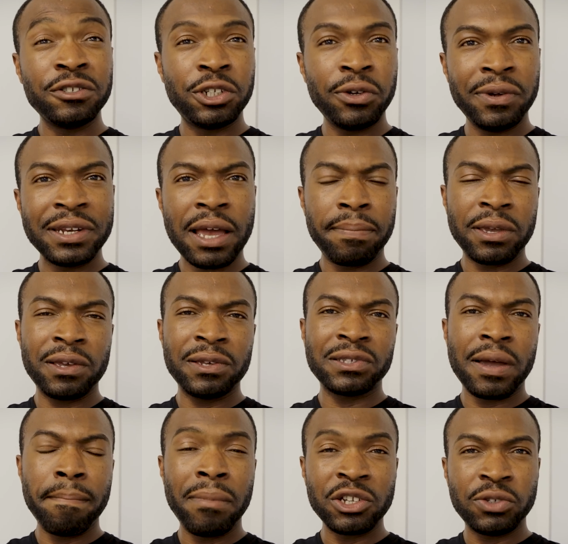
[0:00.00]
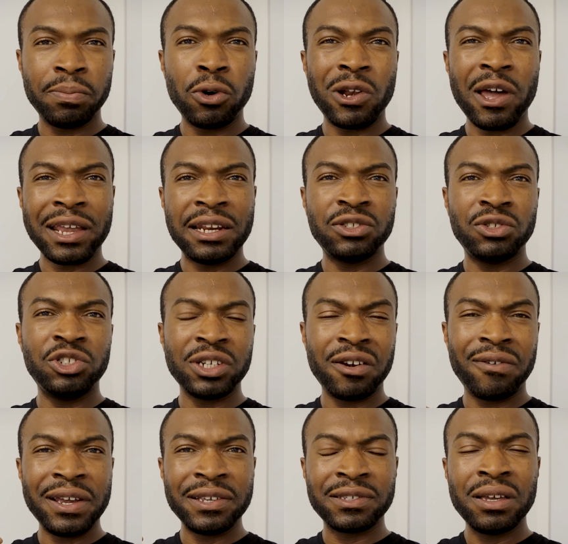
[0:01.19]
doing that because I'm much more likely to
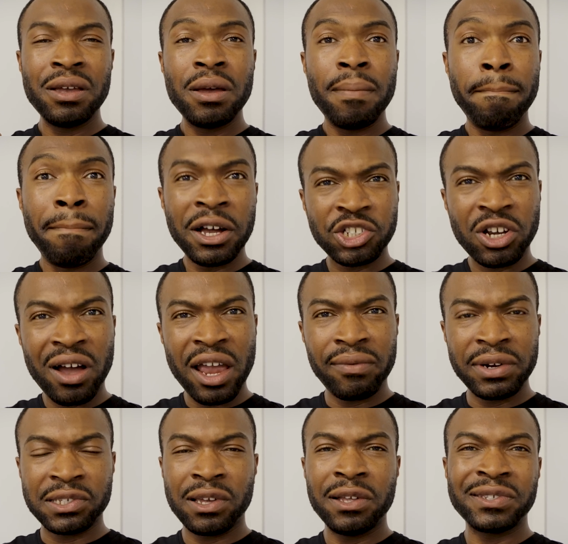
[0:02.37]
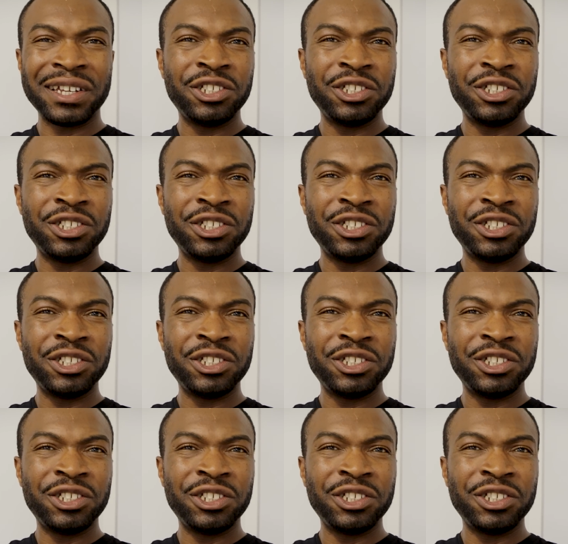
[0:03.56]
generate much higher returns.